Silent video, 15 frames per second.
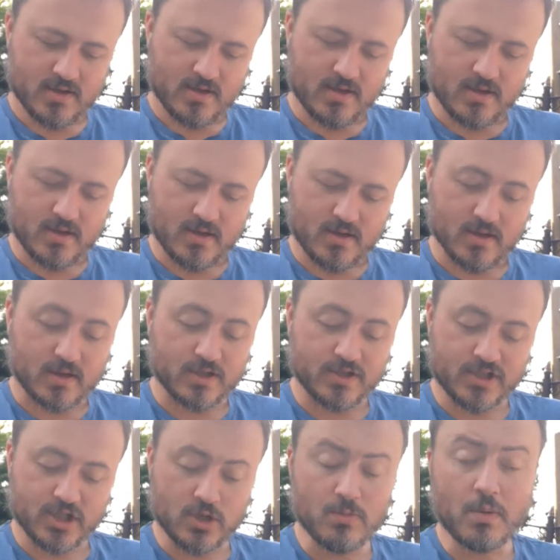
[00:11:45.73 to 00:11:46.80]

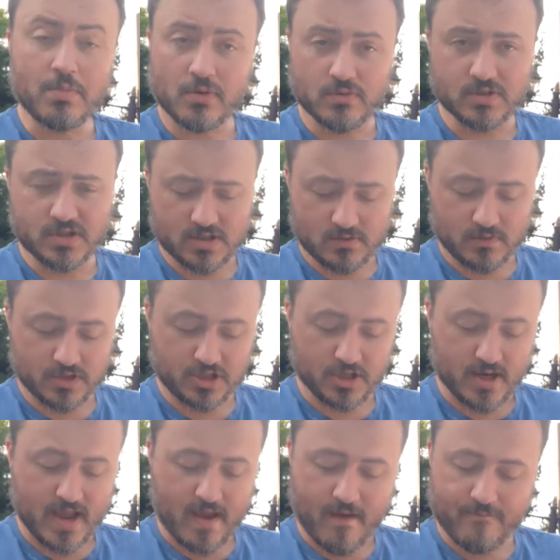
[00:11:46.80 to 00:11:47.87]
Consumables, which are
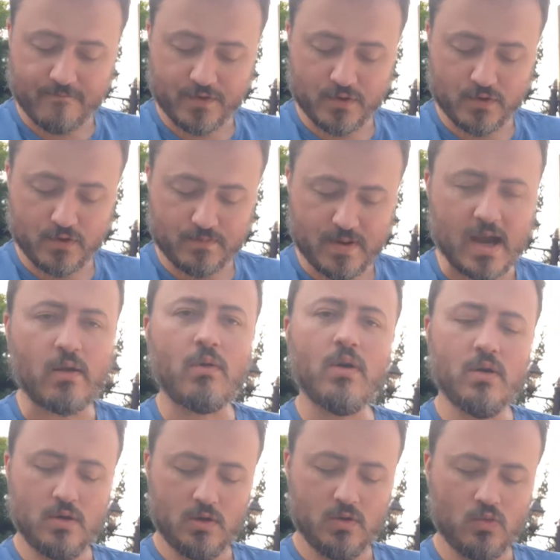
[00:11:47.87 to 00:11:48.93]
air, food, power,
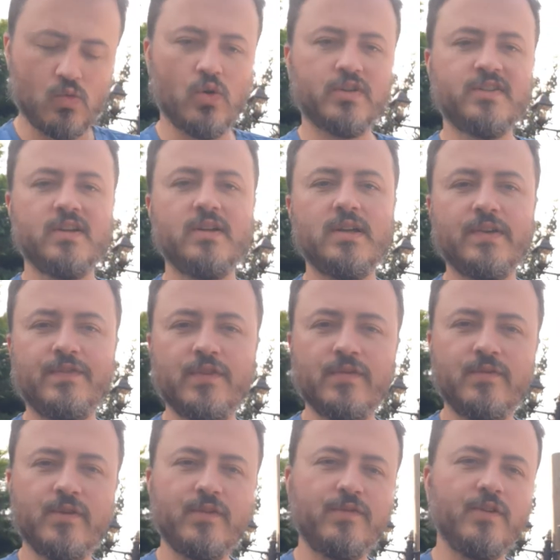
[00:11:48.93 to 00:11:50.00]
water.
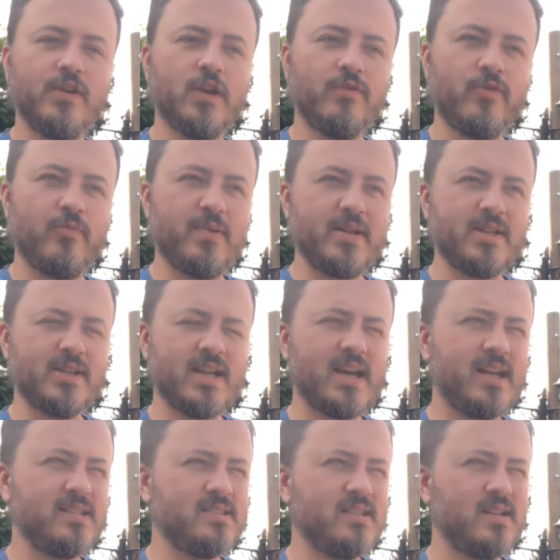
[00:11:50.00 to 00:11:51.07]
If you know Forbidden
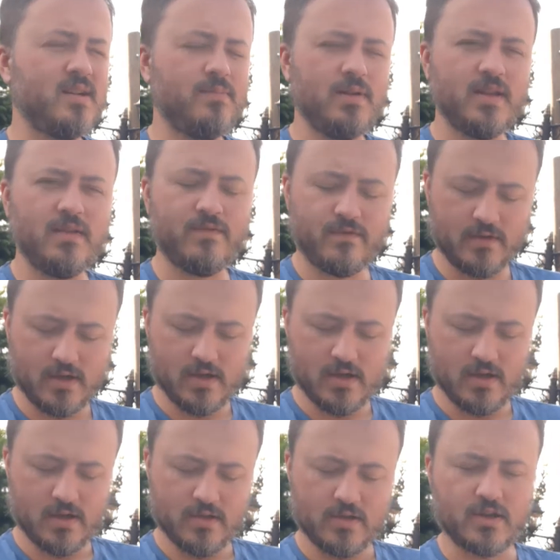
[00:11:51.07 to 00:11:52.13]
Lands, then I believe
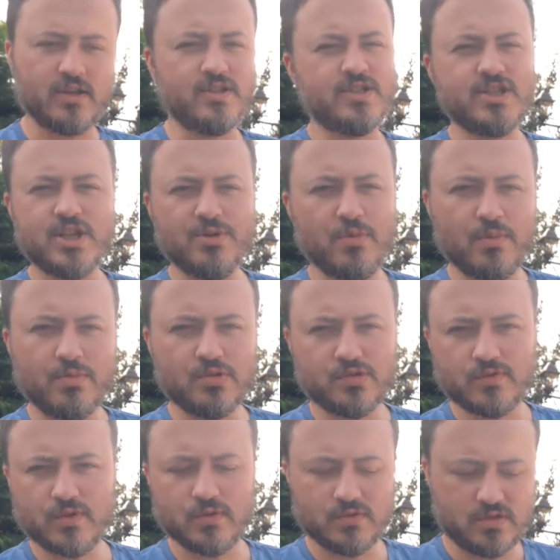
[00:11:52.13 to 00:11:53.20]
the consumables
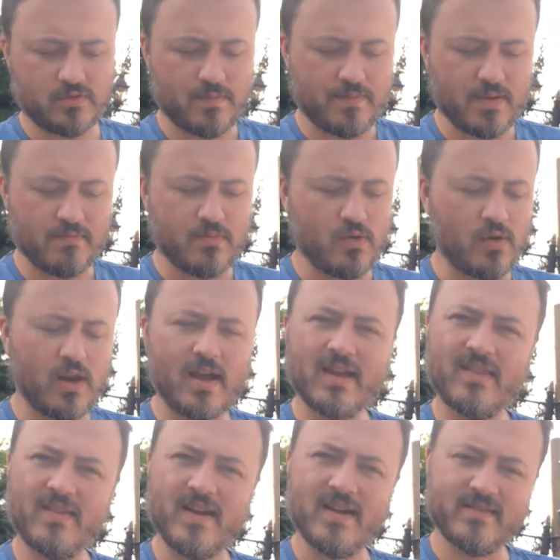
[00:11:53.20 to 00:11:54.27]
rules are a bit more like
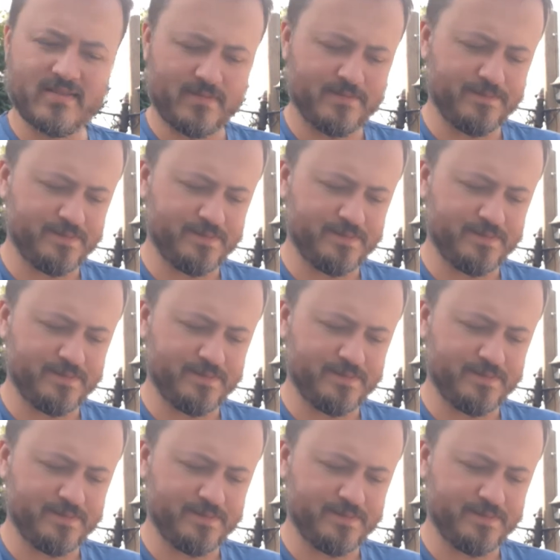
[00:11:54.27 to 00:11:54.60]
that.